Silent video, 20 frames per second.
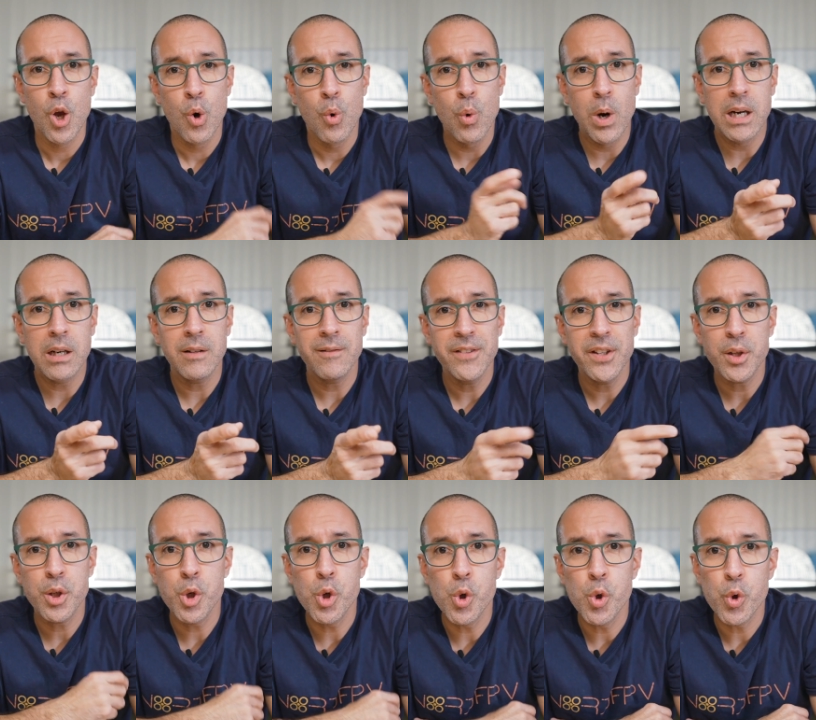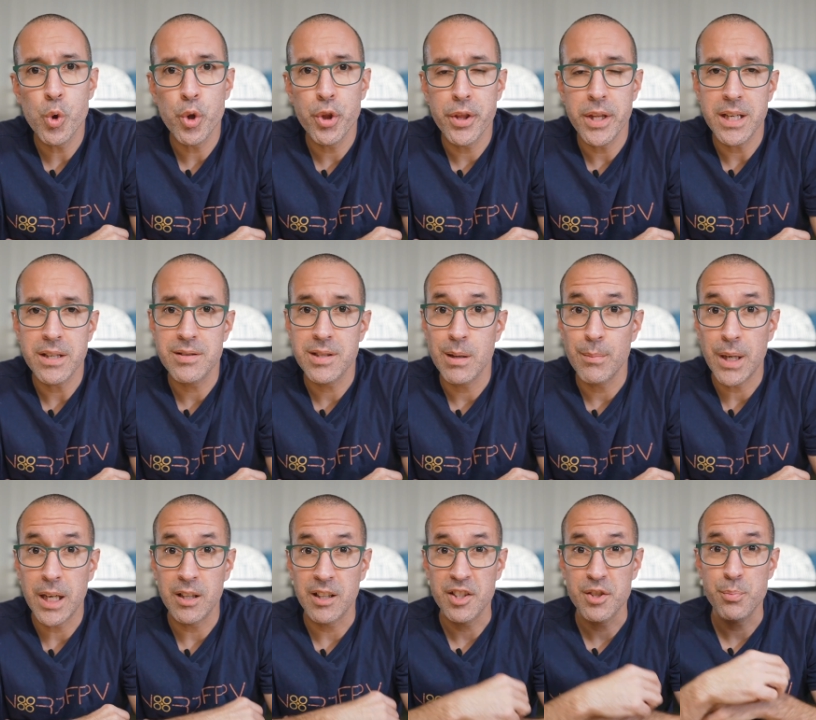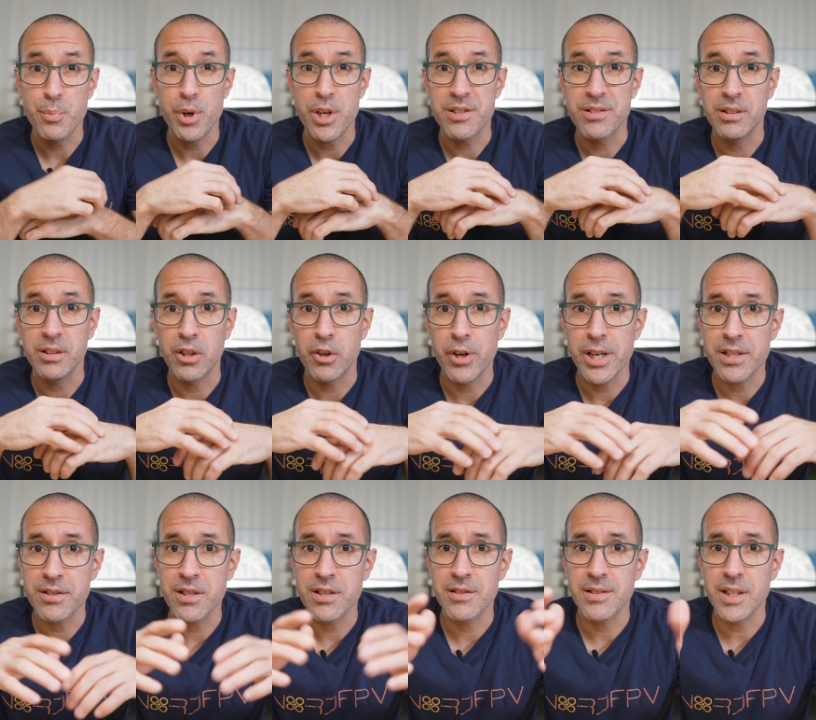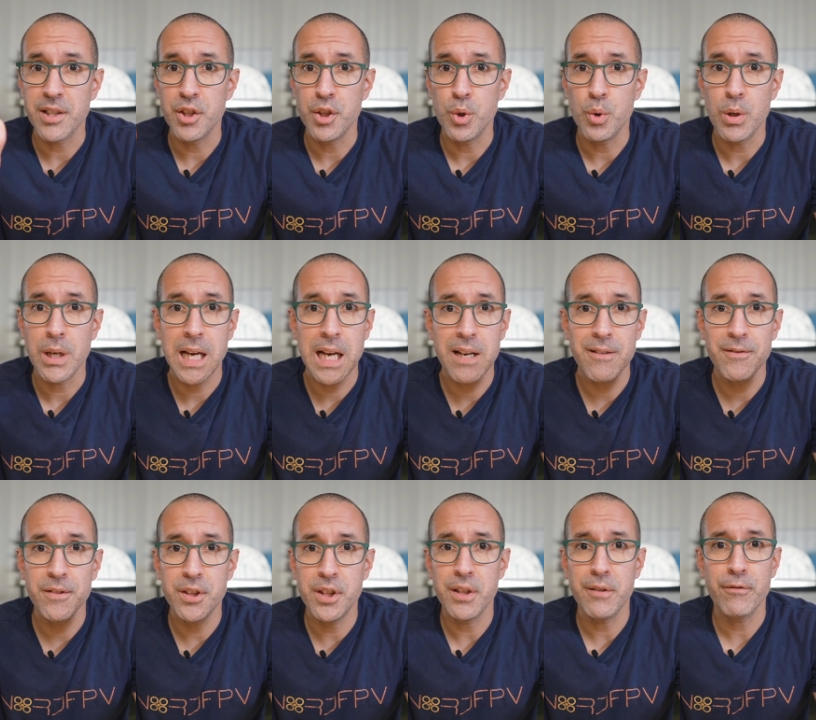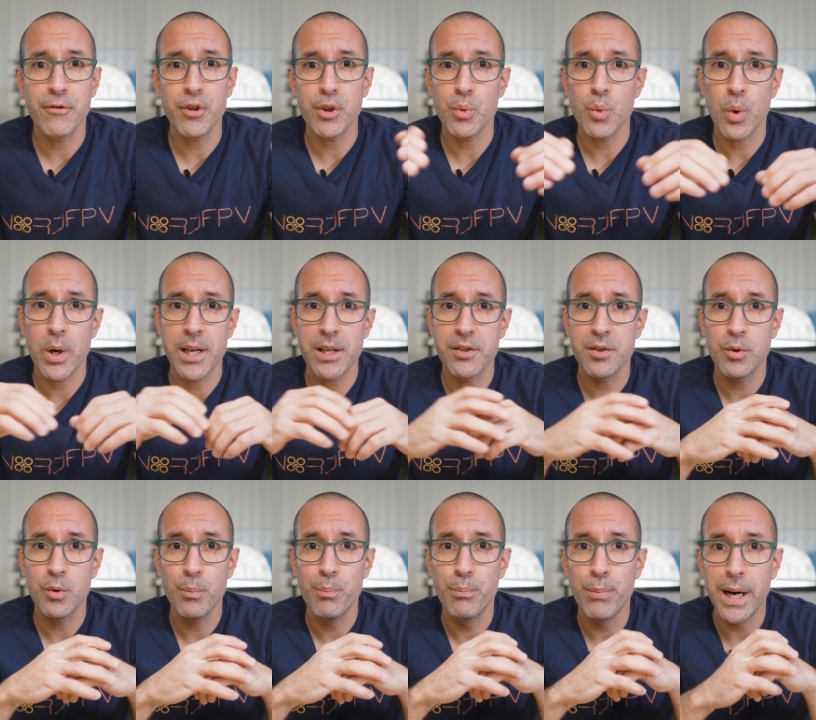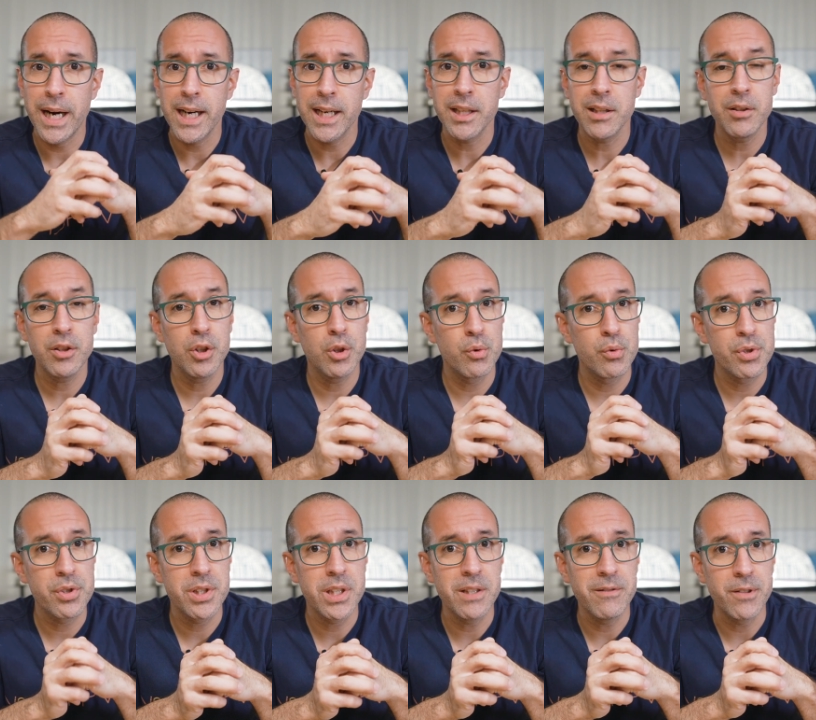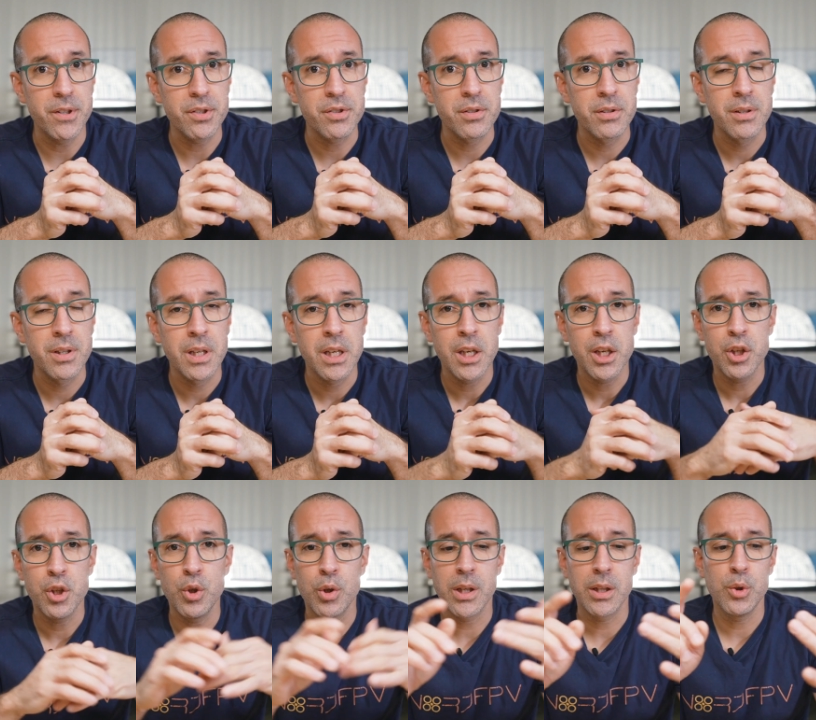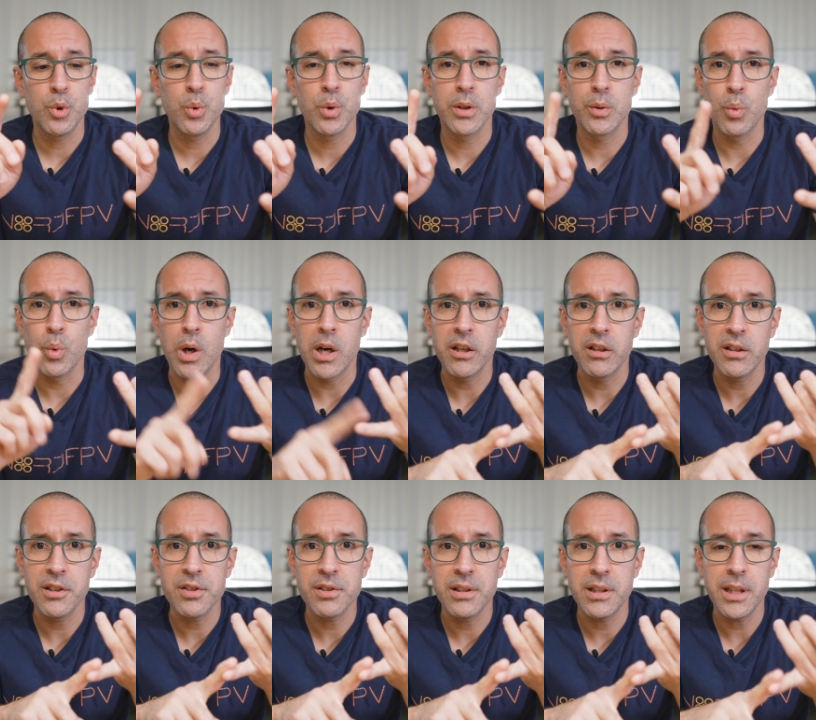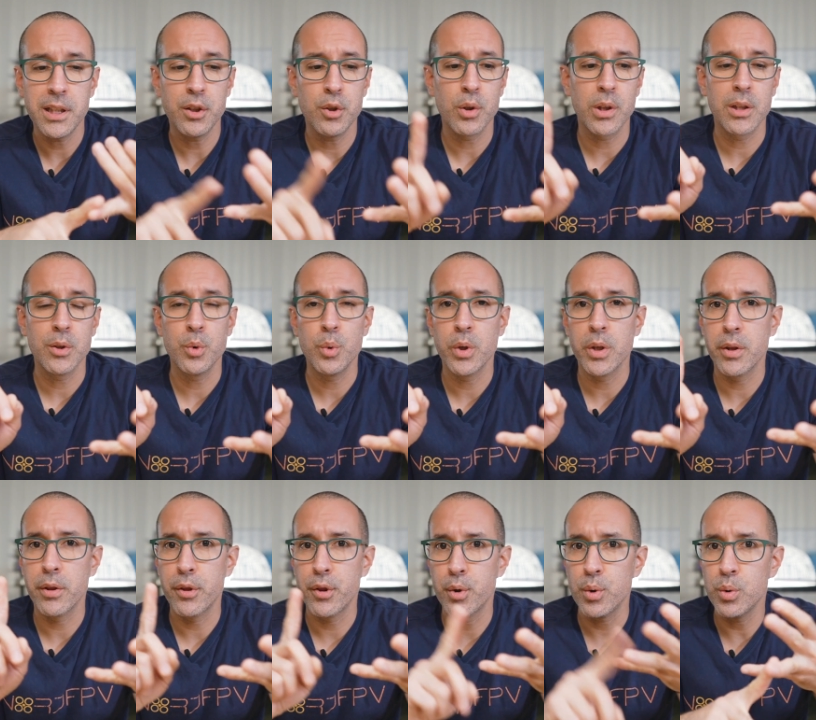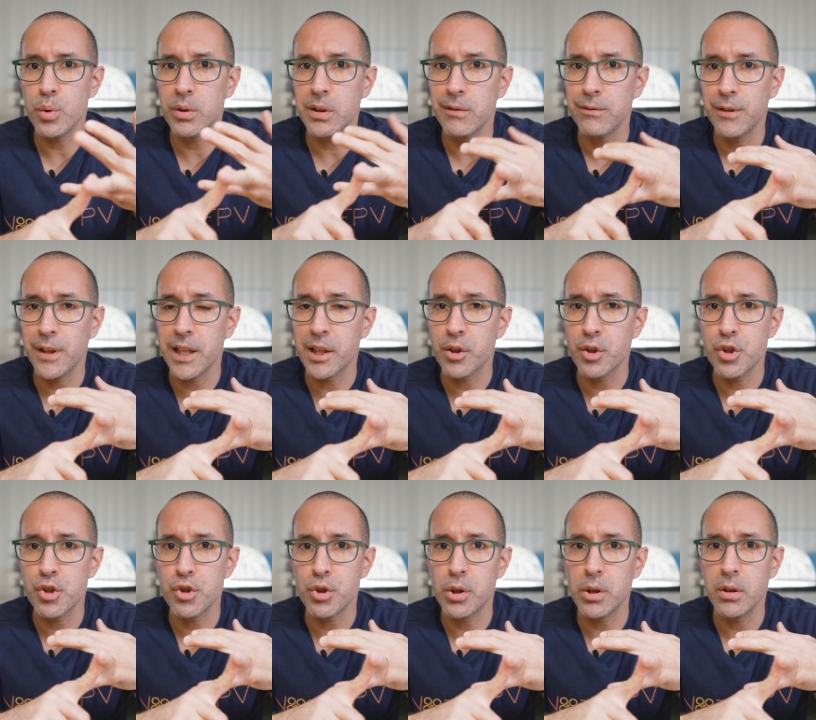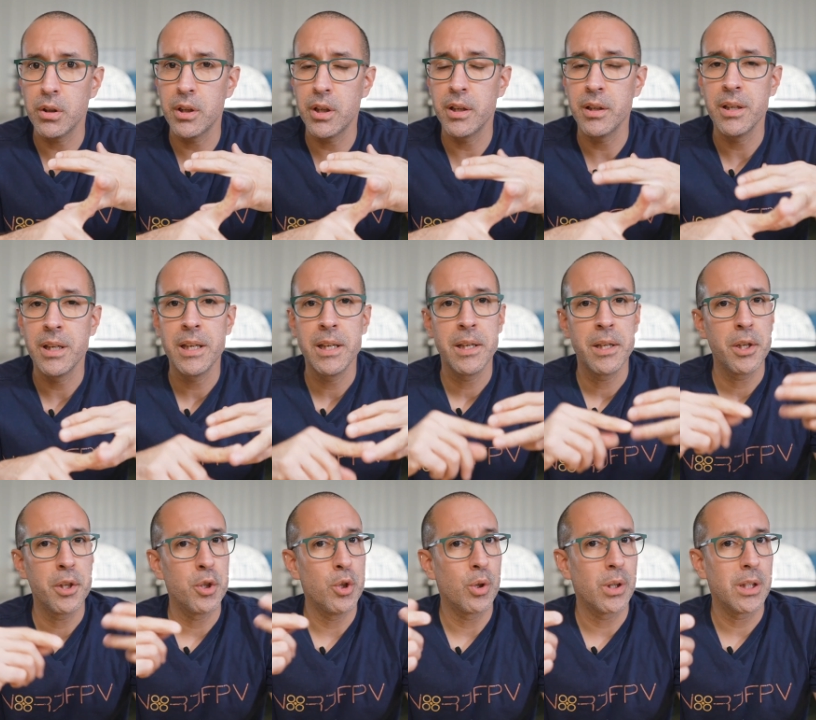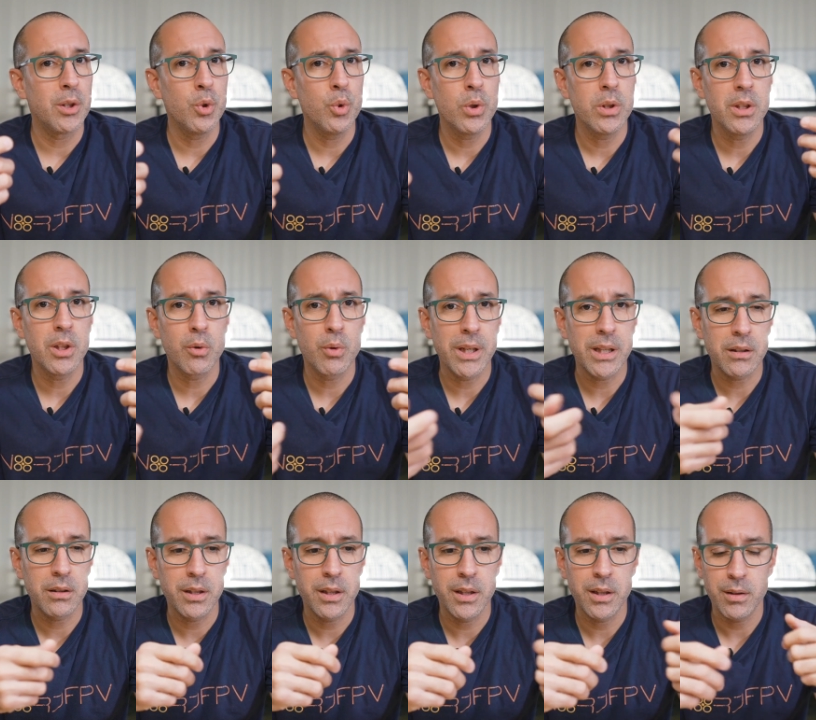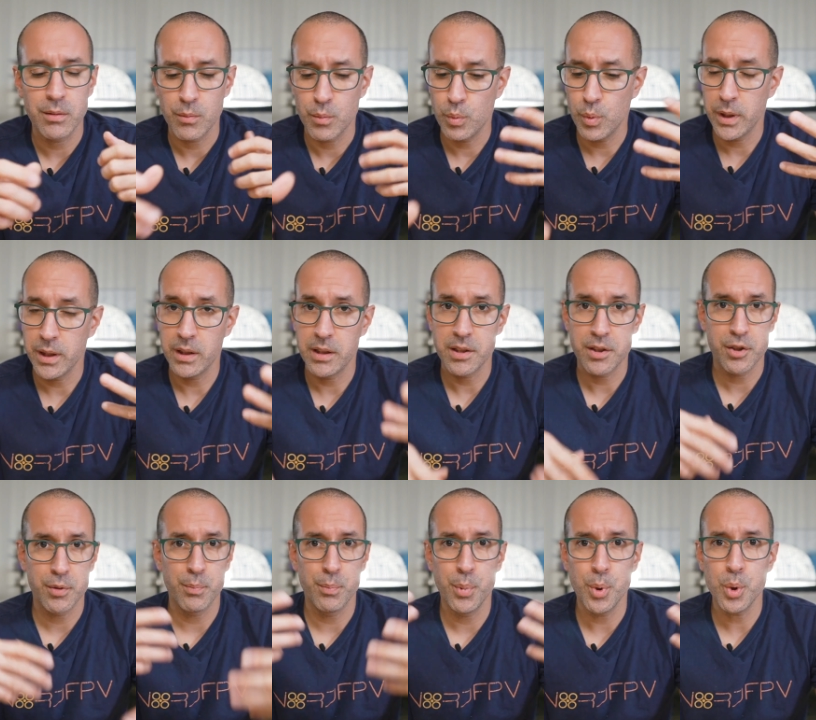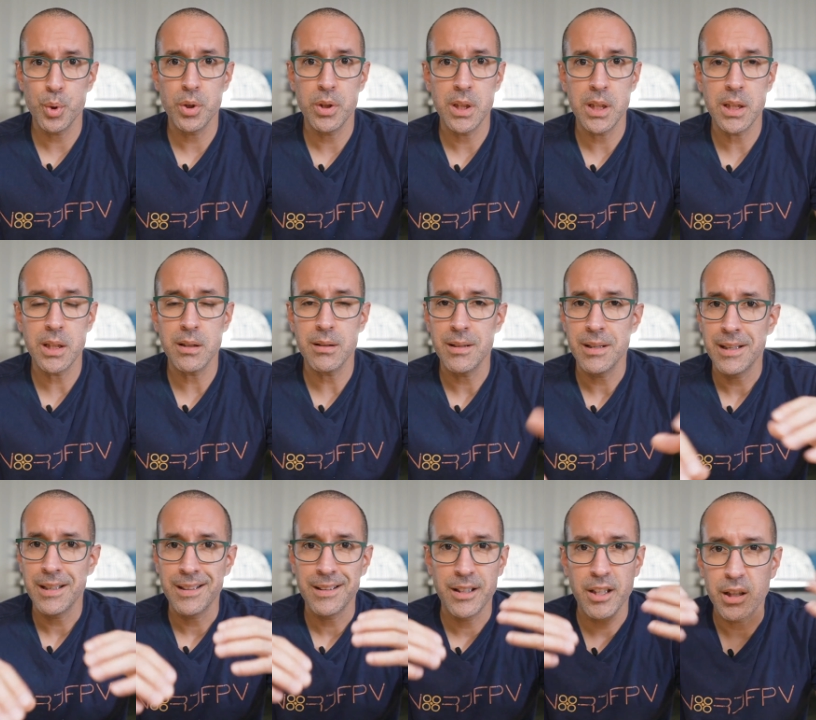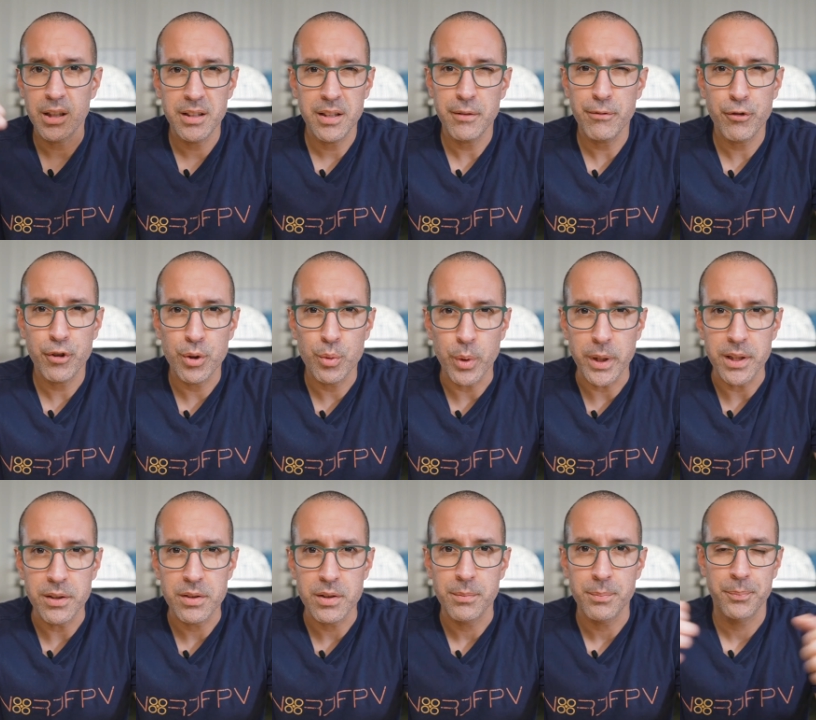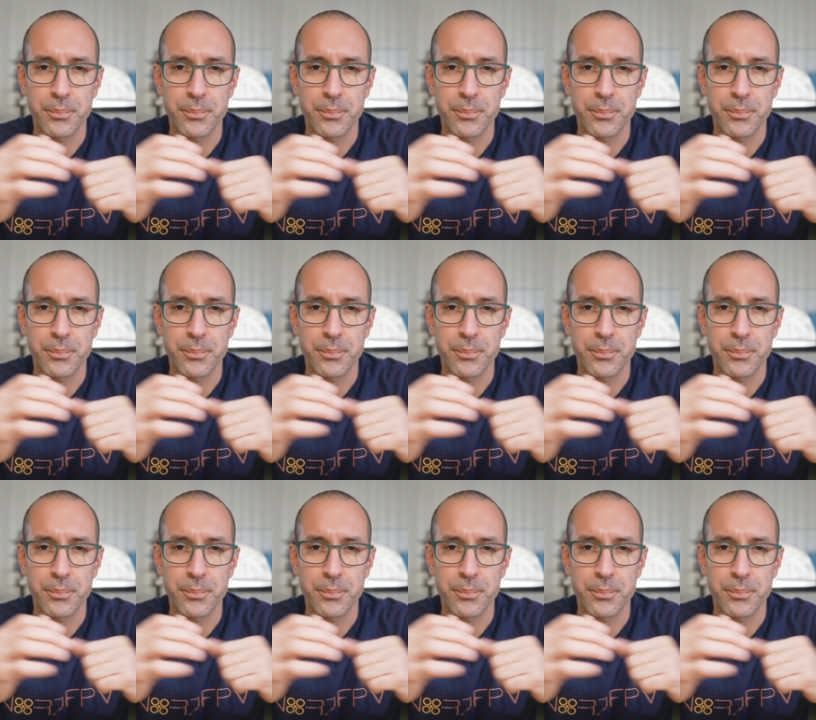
One of the cool things about ExpressLRS is that you have different ways to bind your receivers. You can do it wirelessly, you can do it through the flight controller, you can do it directly when it's booting. There are different ways.